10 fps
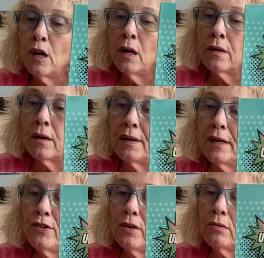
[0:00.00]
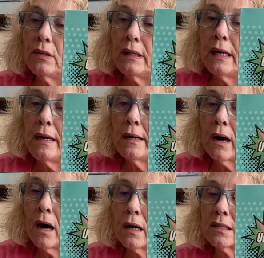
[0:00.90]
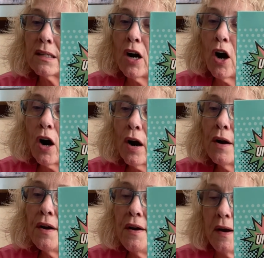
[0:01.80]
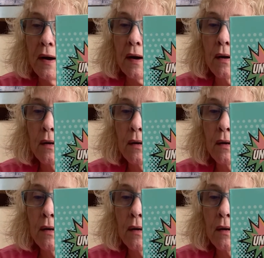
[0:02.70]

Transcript: It's a digital detox card deck